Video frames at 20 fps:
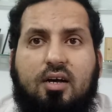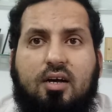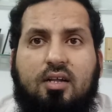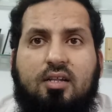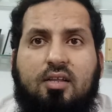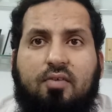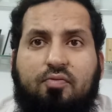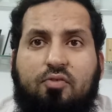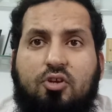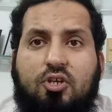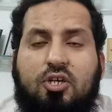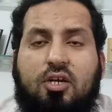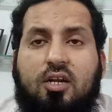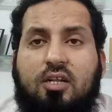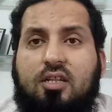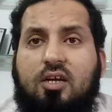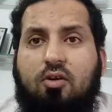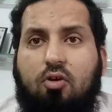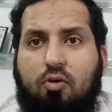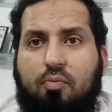in the future
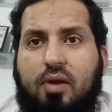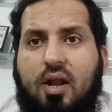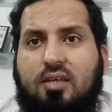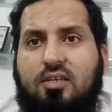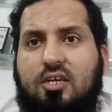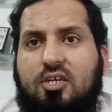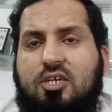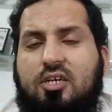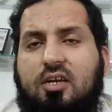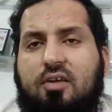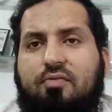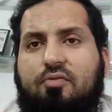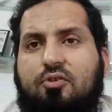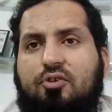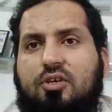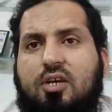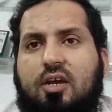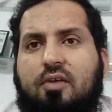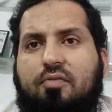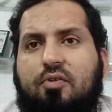in the globalization, if
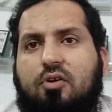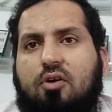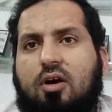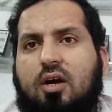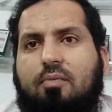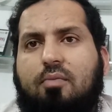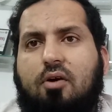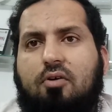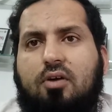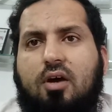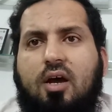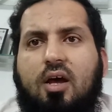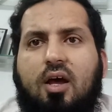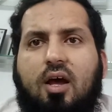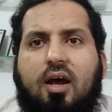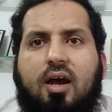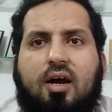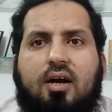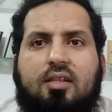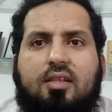you talk about
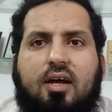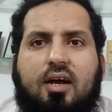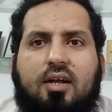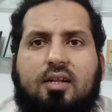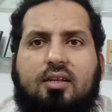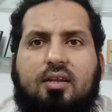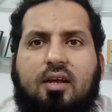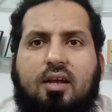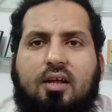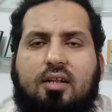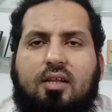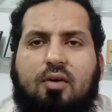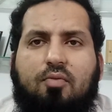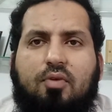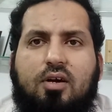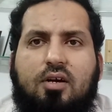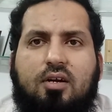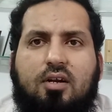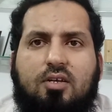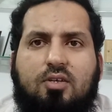that the
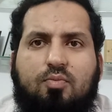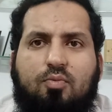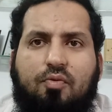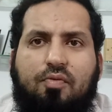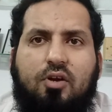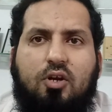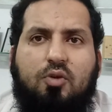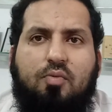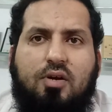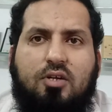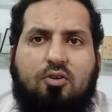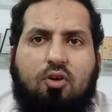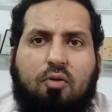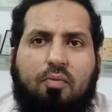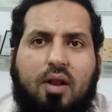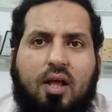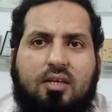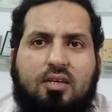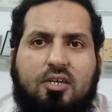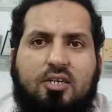world is moving towards
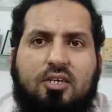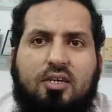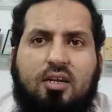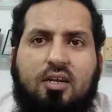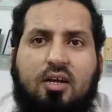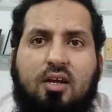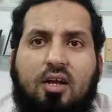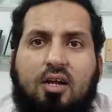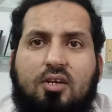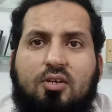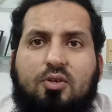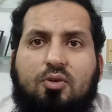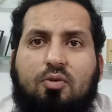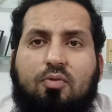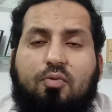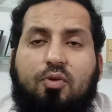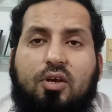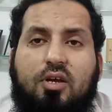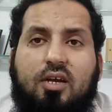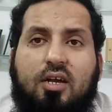globalization, so
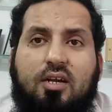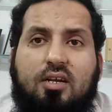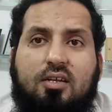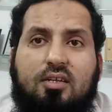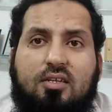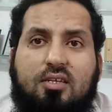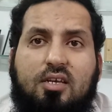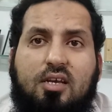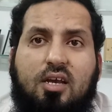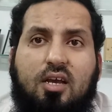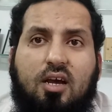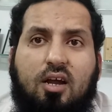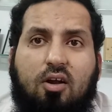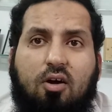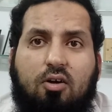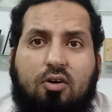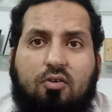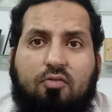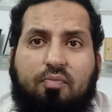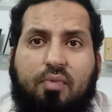we can see a
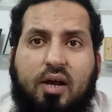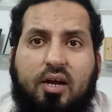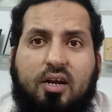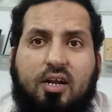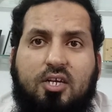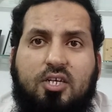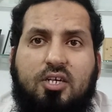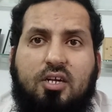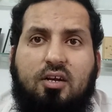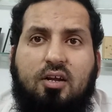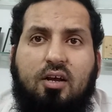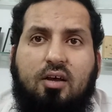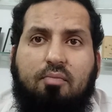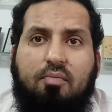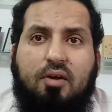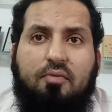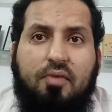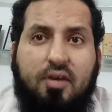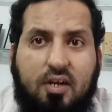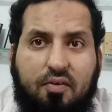lot of migration
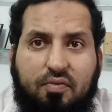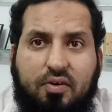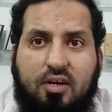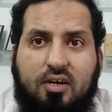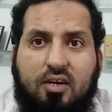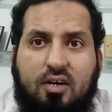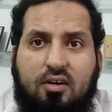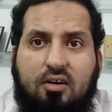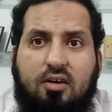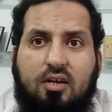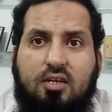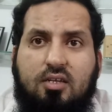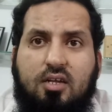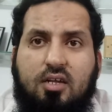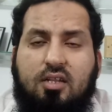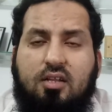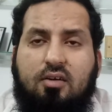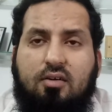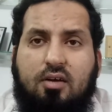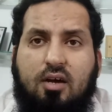between different countries
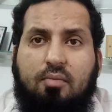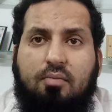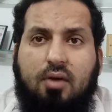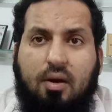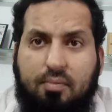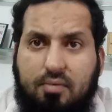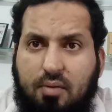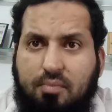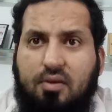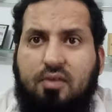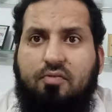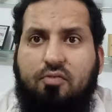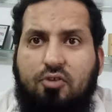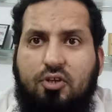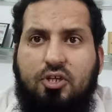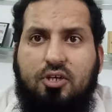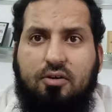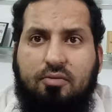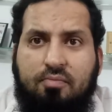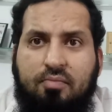in the upcoming
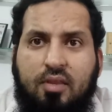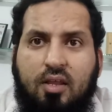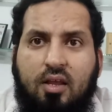future.